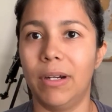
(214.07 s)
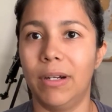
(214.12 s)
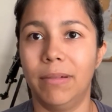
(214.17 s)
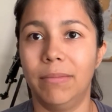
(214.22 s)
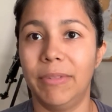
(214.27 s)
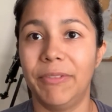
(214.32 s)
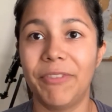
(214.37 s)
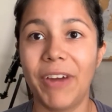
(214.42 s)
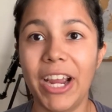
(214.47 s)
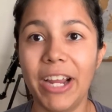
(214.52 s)

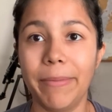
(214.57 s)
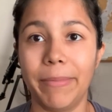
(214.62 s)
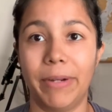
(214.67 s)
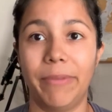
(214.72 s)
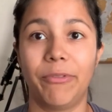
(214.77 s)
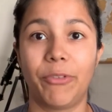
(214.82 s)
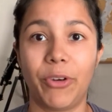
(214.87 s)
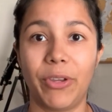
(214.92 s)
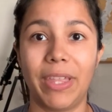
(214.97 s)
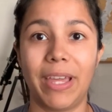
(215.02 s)
environment
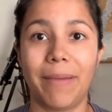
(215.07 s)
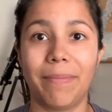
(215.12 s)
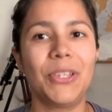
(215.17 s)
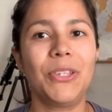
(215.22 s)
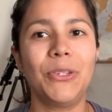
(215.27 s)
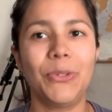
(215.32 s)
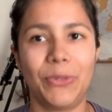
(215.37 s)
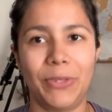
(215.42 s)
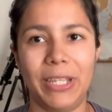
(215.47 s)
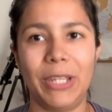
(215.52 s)
for them.
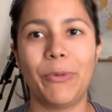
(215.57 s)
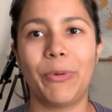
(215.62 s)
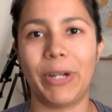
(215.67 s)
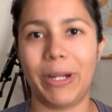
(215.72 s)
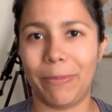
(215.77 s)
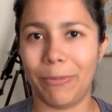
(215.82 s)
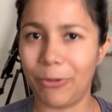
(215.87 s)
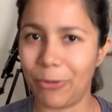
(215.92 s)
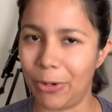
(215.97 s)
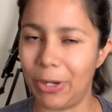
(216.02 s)
You see where
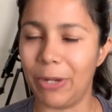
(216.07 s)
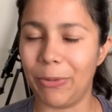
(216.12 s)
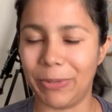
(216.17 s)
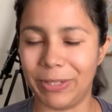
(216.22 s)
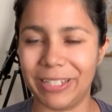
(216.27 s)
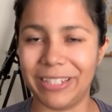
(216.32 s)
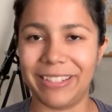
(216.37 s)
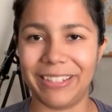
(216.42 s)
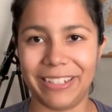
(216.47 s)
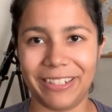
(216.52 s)
I'm going with
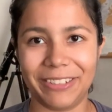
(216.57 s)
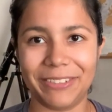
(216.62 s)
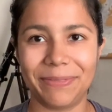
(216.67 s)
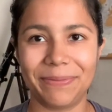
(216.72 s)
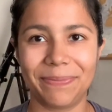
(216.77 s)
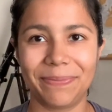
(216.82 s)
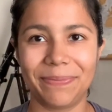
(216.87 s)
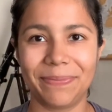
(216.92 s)
this here.